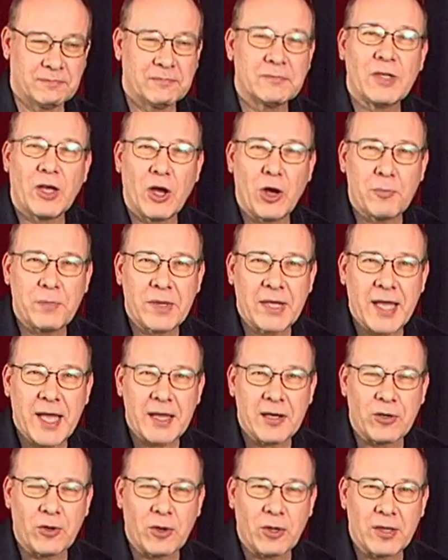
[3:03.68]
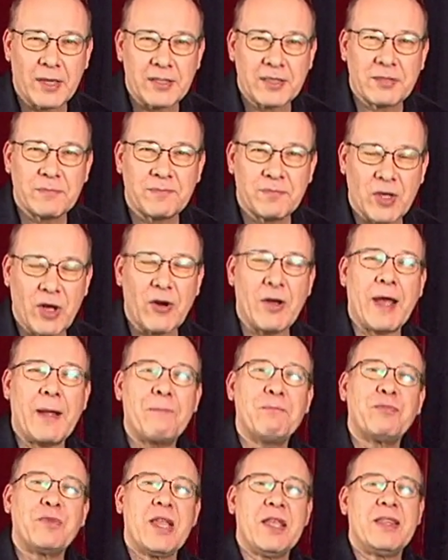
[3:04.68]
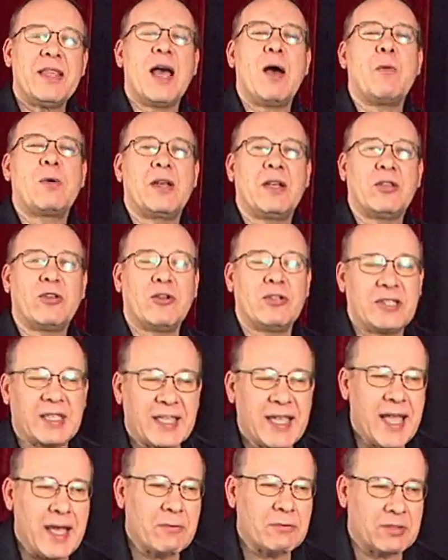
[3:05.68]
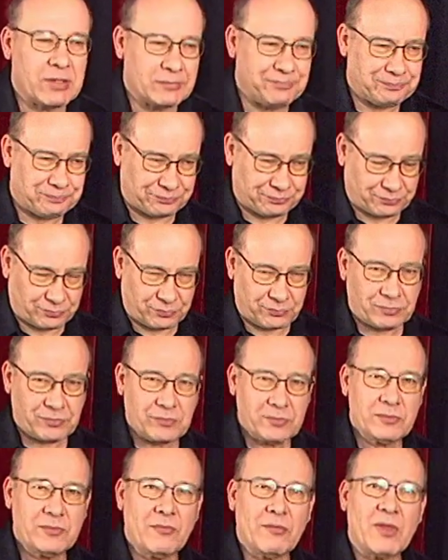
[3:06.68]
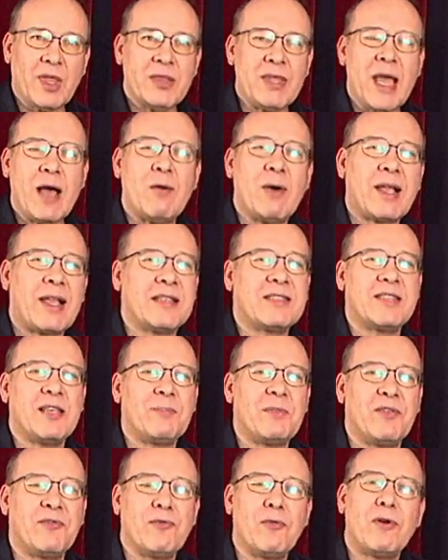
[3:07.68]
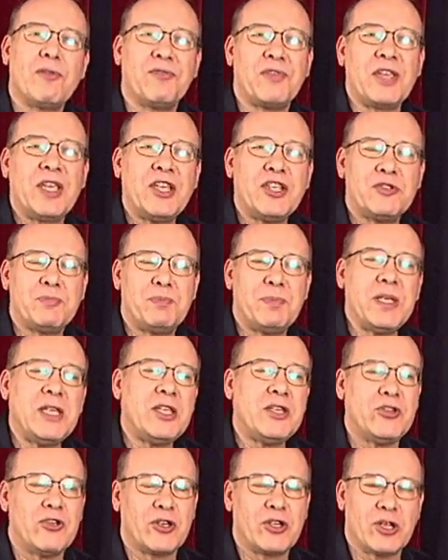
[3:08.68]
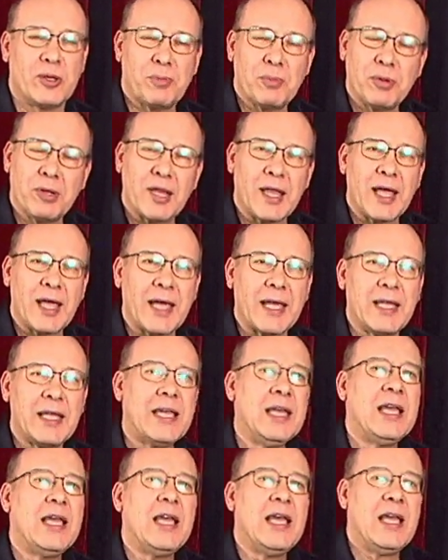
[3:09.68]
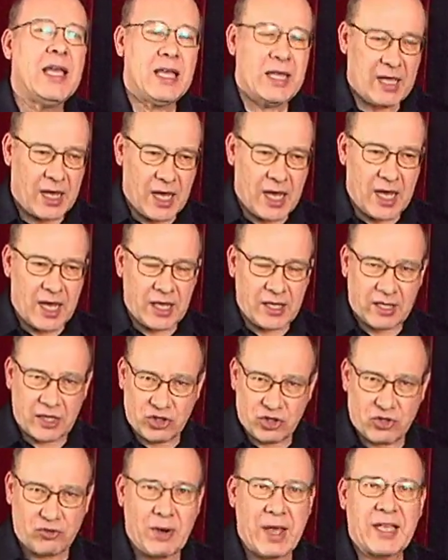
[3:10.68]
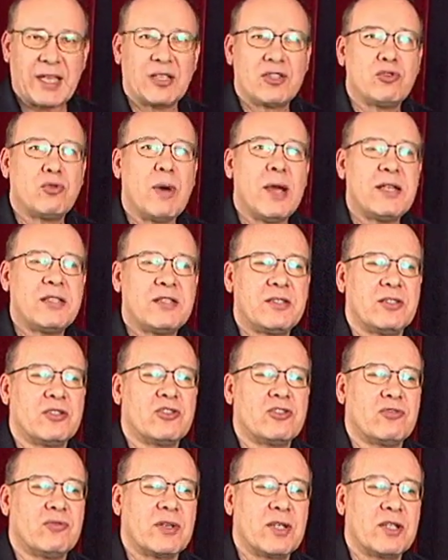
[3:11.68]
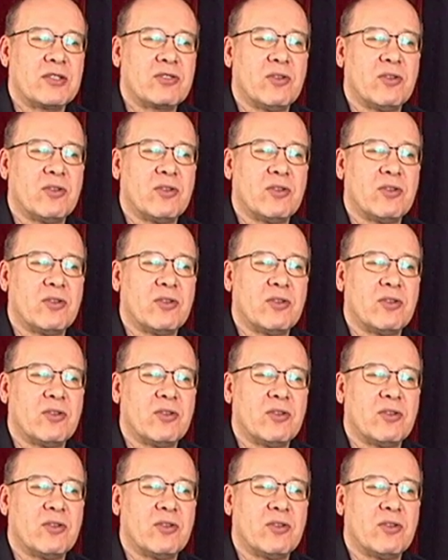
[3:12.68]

I hope you're getting all this. All right, now we're going to learn to count it. Now, like I said before, for each beat you're going to play, you're going to strike it twice the string.